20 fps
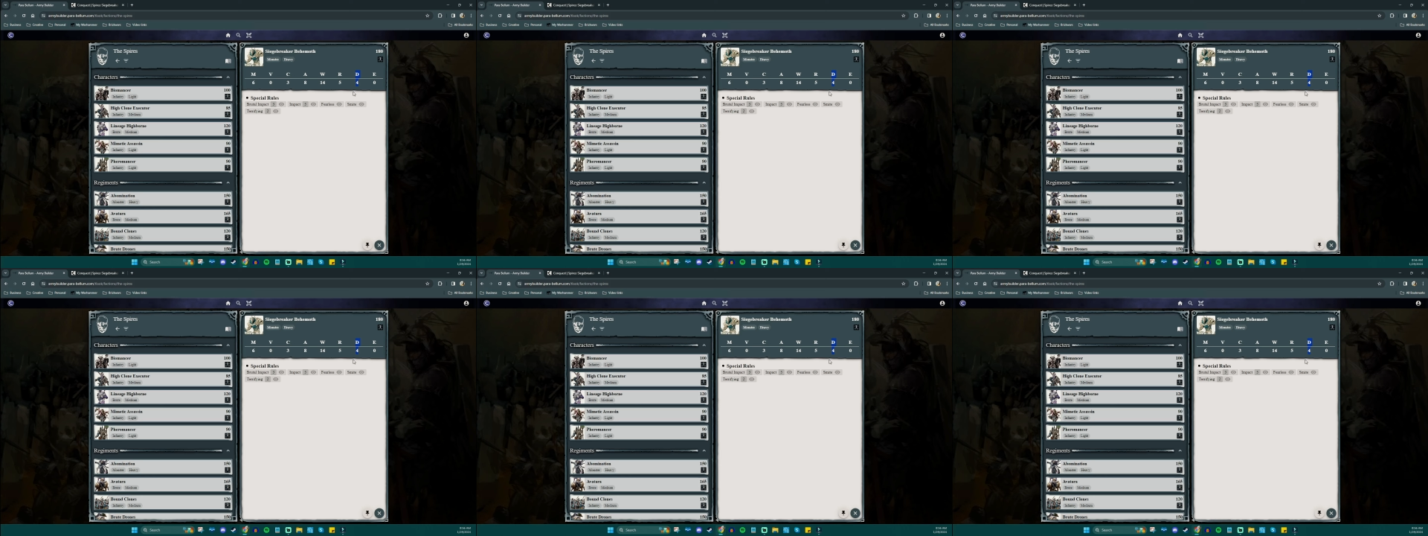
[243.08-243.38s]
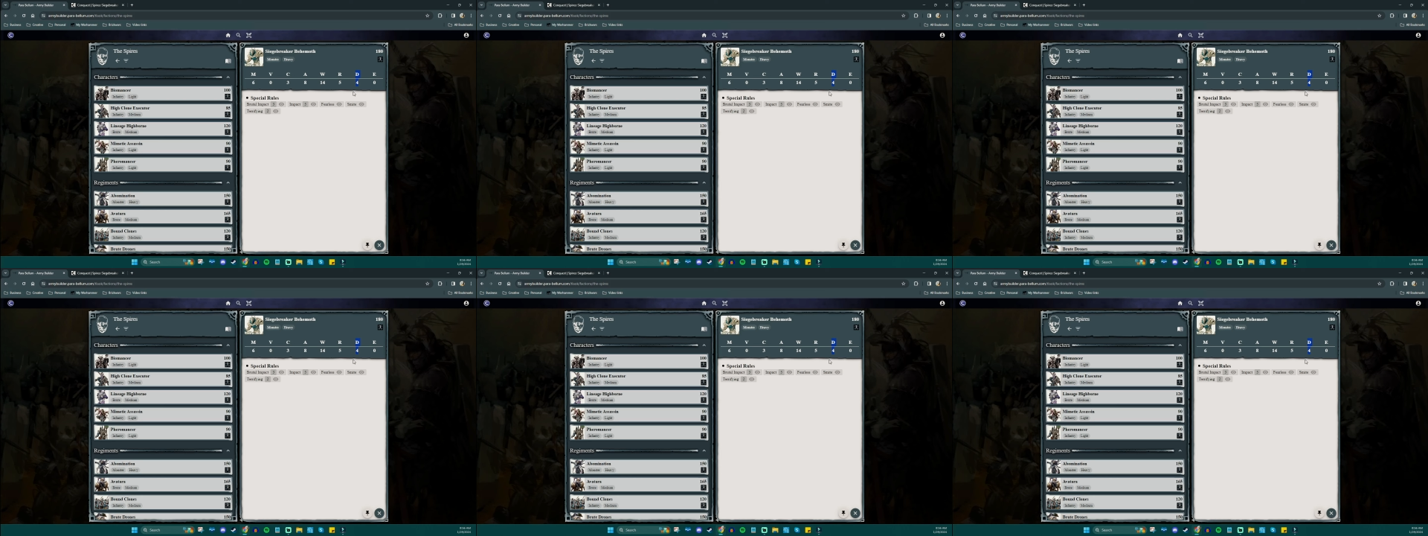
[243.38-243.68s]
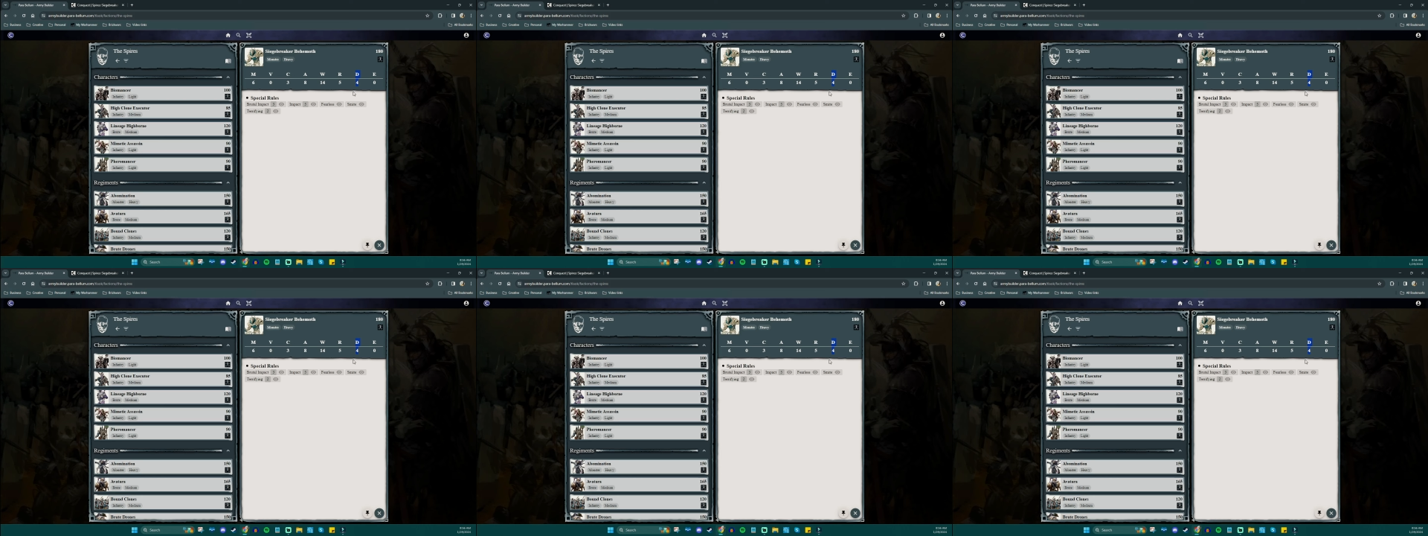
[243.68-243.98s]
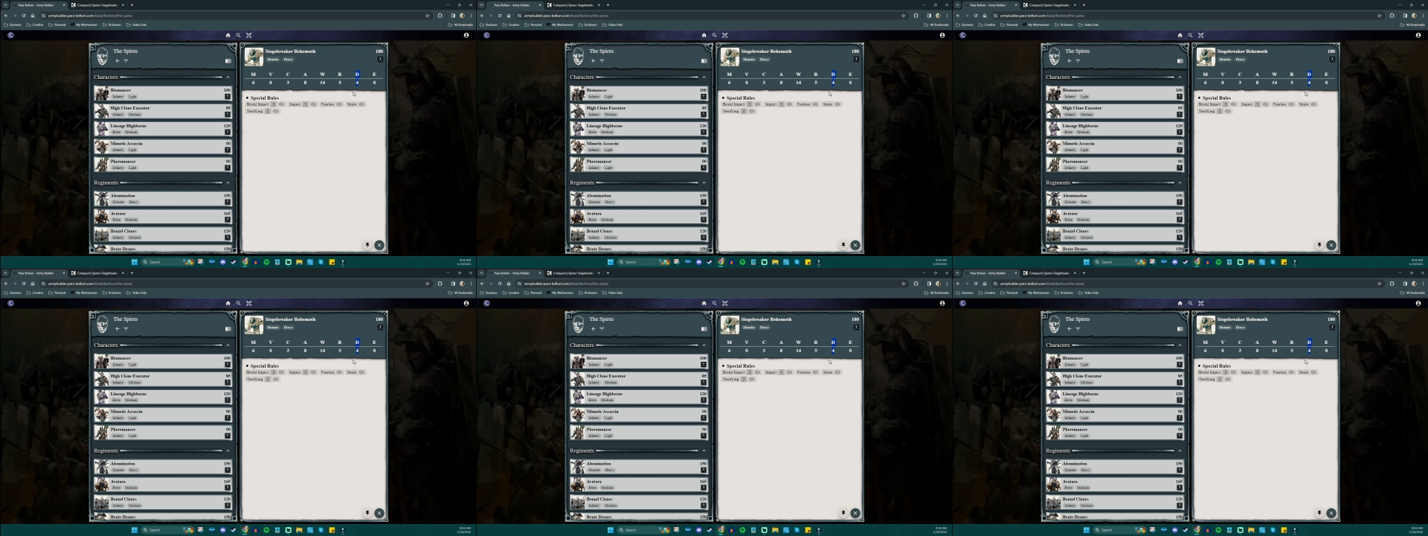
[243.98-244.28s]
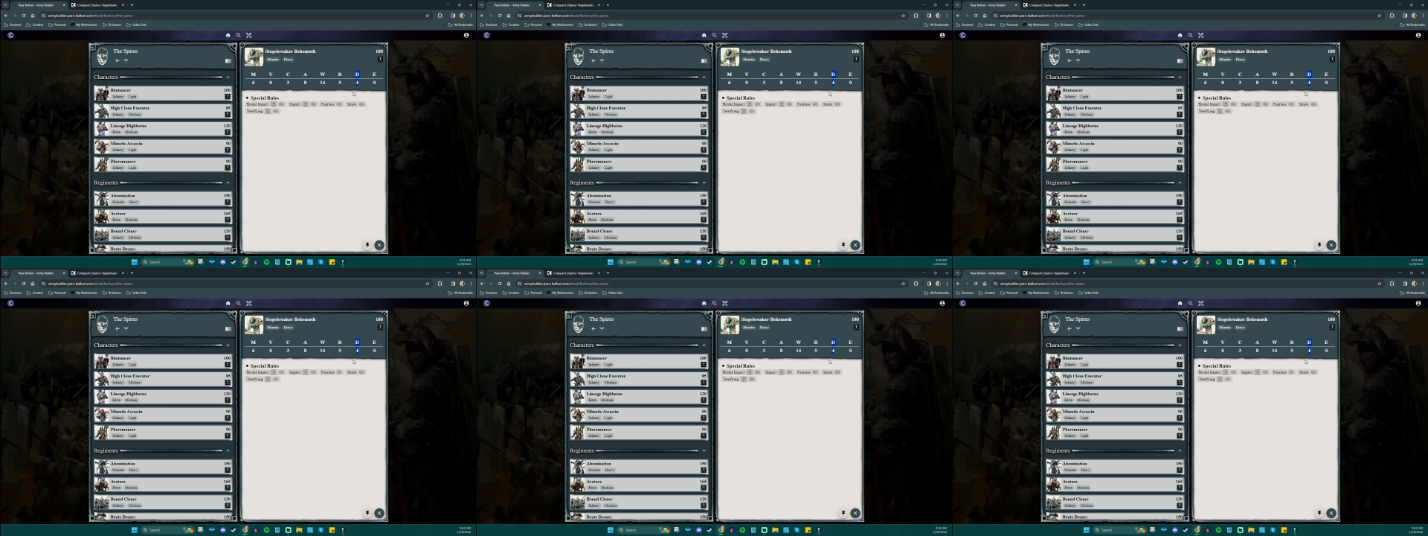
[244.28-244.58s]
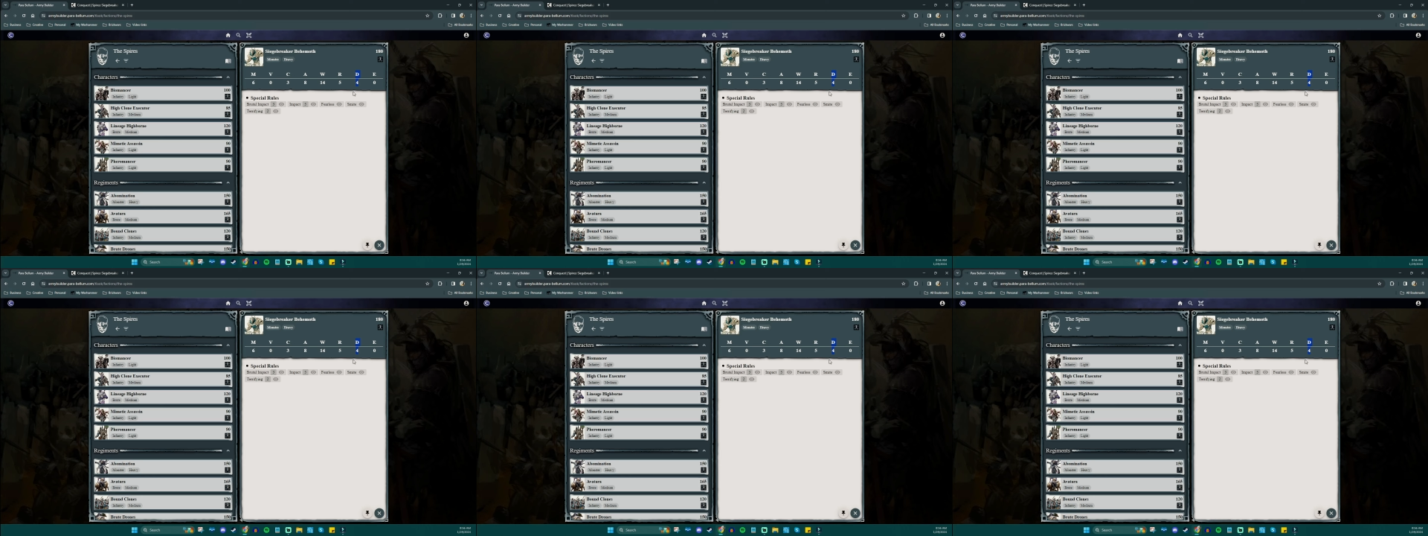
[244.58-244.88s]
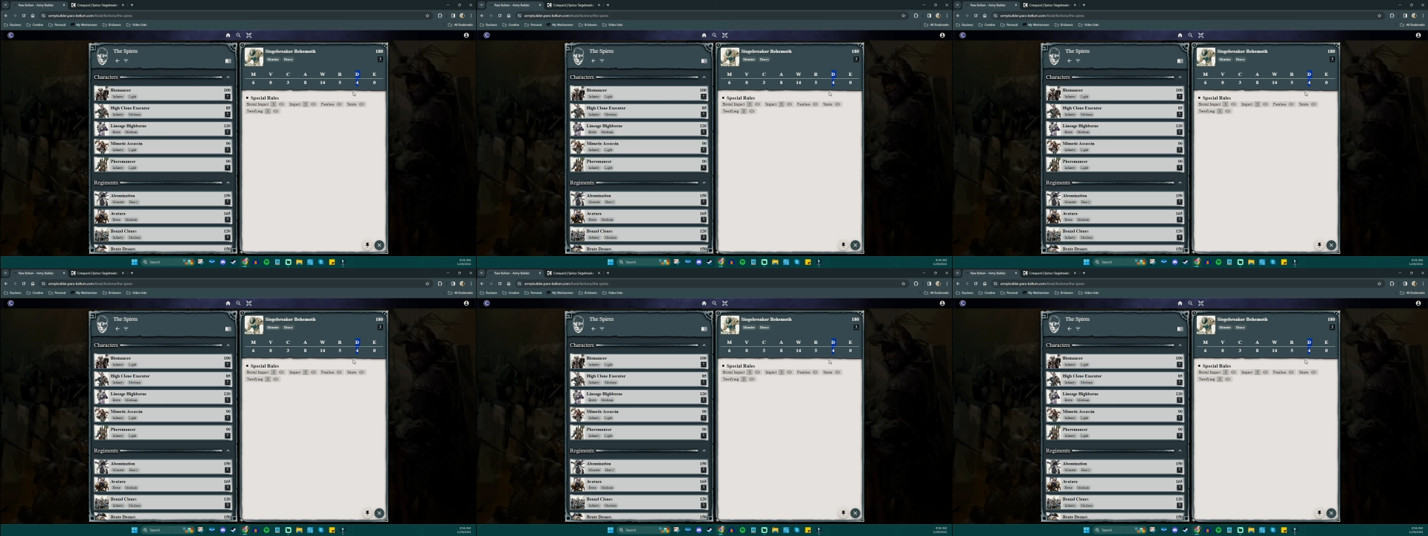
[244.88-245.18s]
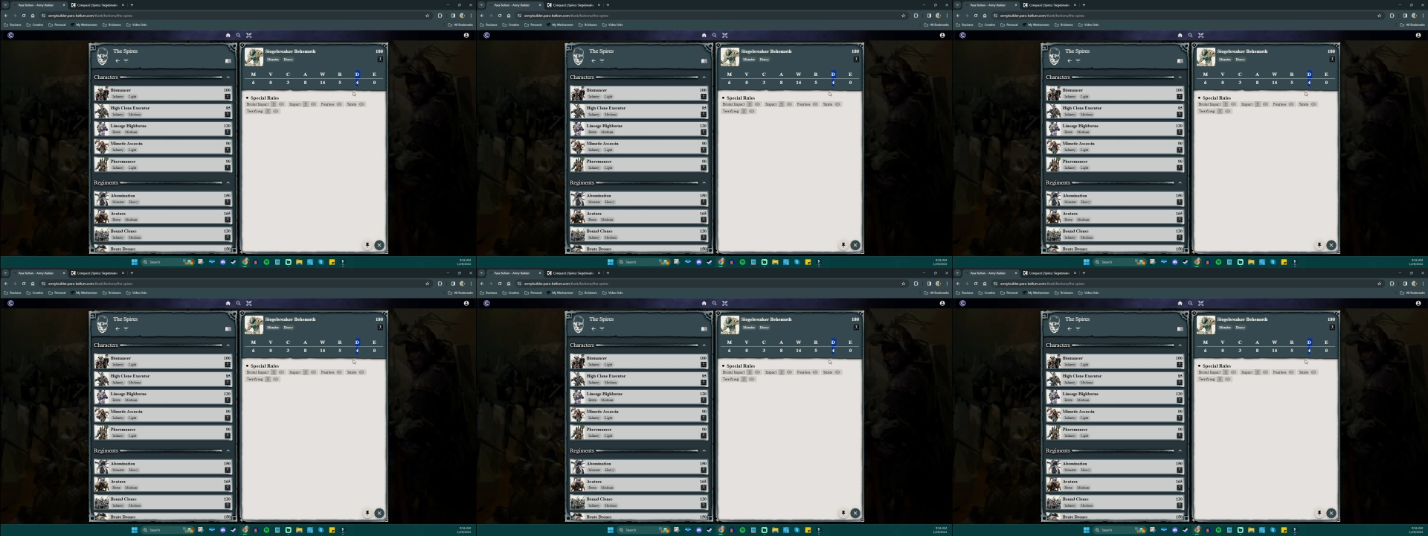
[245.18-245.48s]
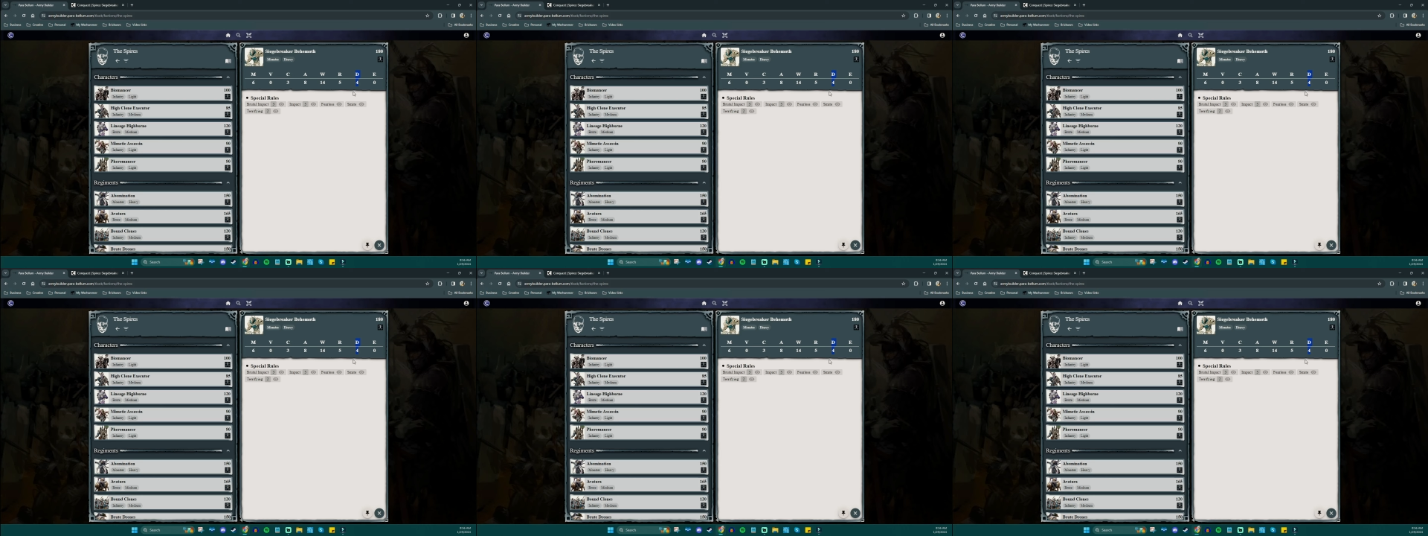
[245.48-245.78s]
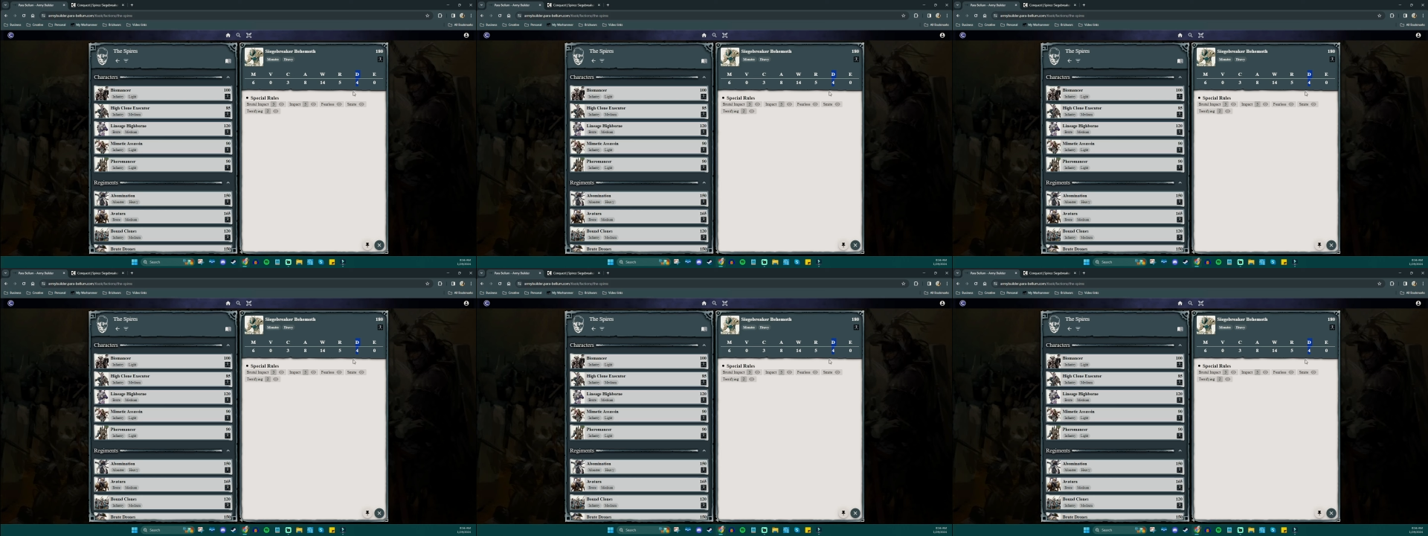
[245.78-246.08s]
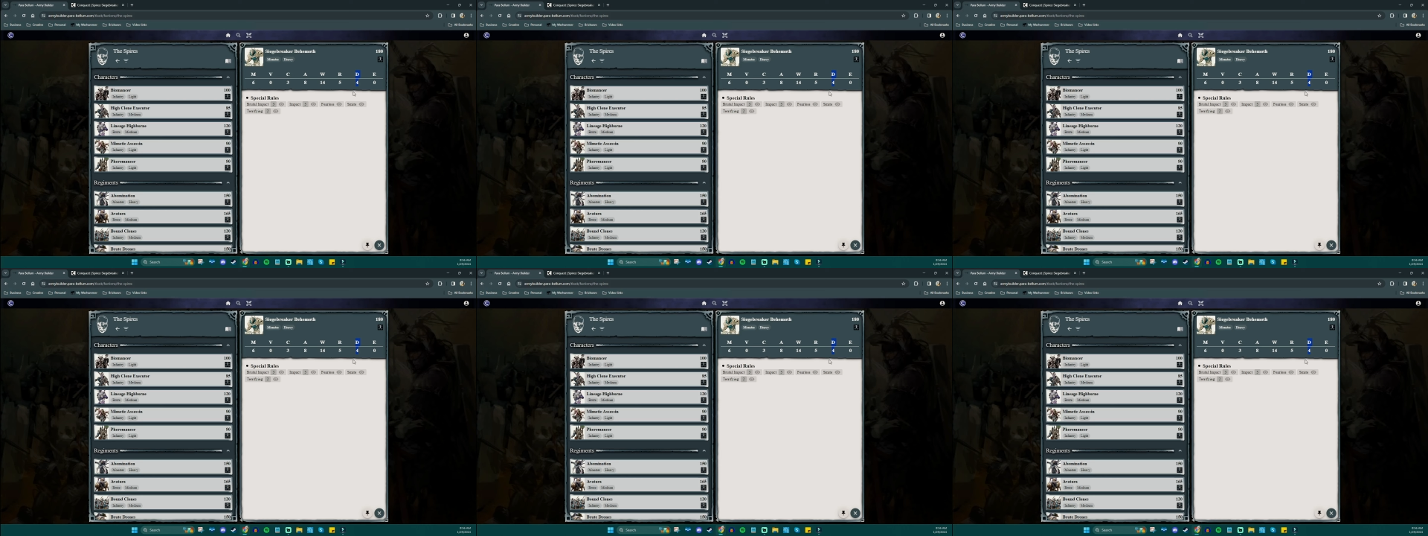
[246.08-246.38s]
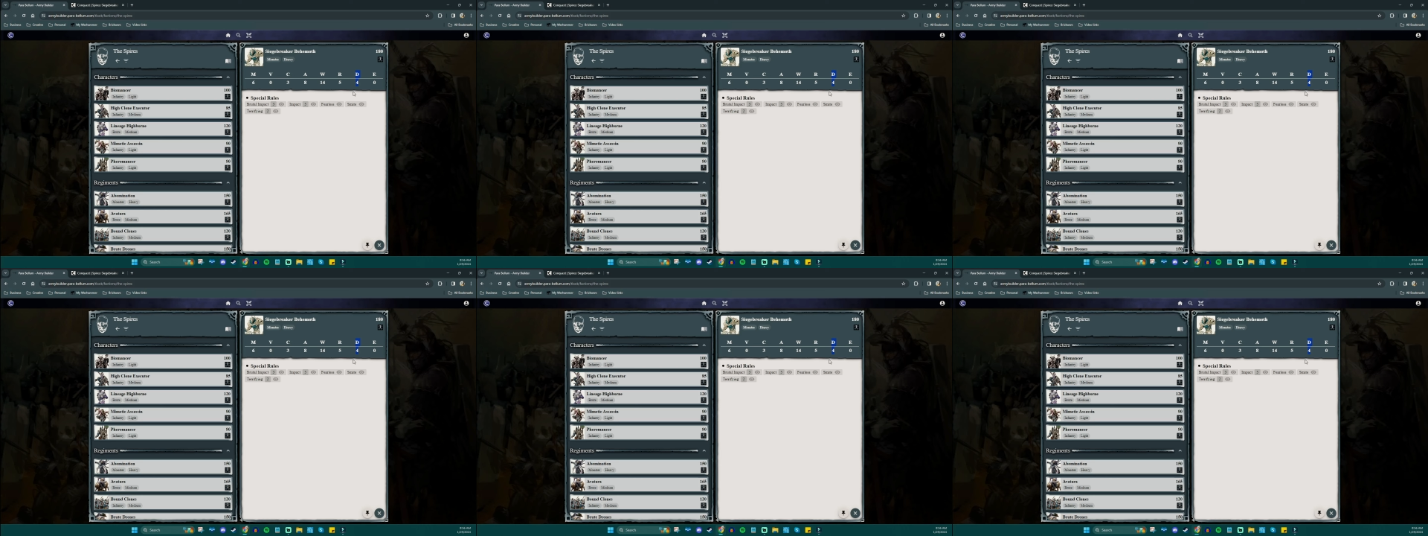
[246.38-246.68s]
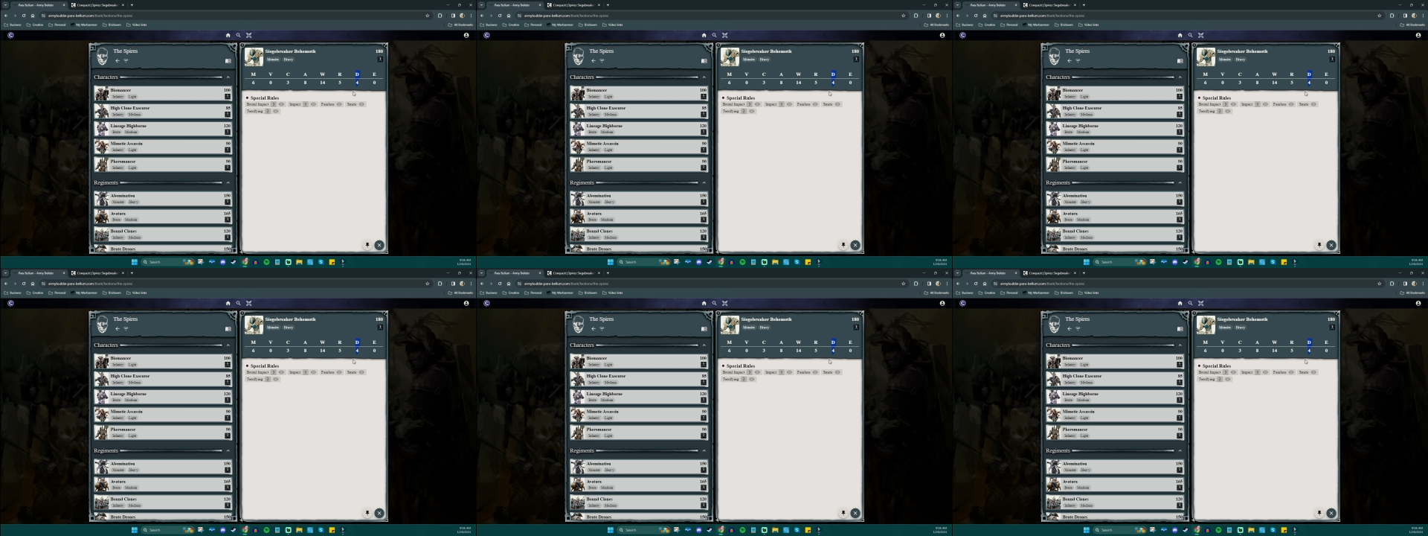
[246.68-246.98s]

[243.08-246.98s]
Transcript: Nobody's mouth can be seen.